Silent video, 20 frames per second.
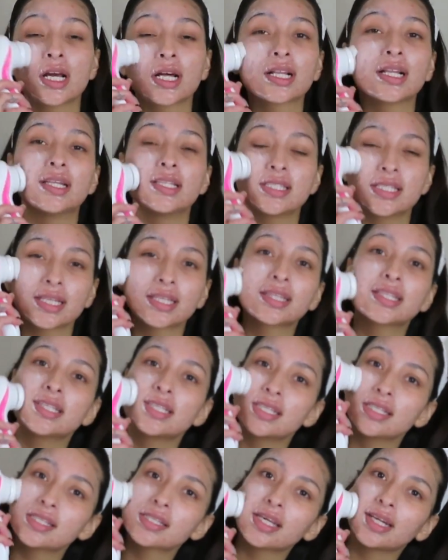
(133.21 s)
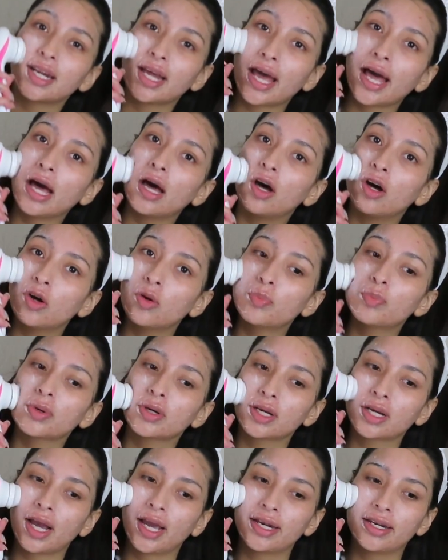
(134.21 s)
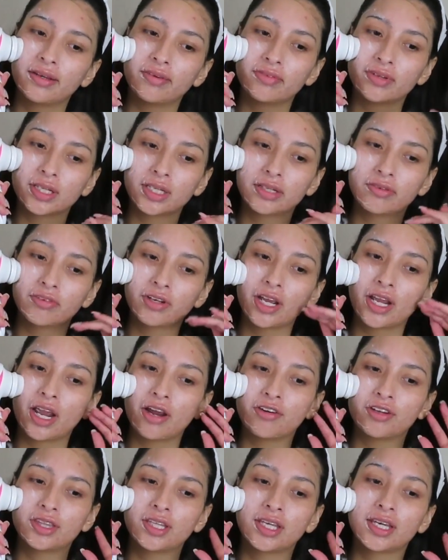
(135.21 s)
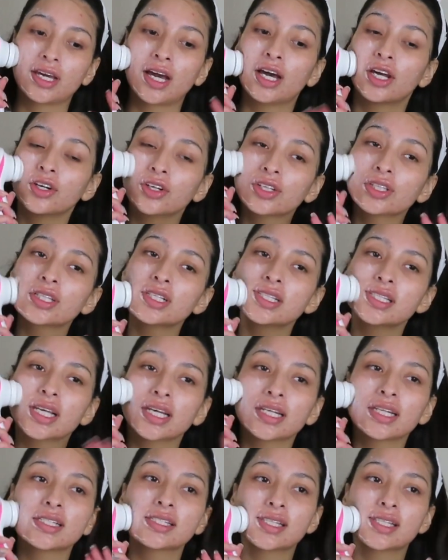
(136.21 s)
cleansing, this is gonna help kind of alleviate everything under the skin.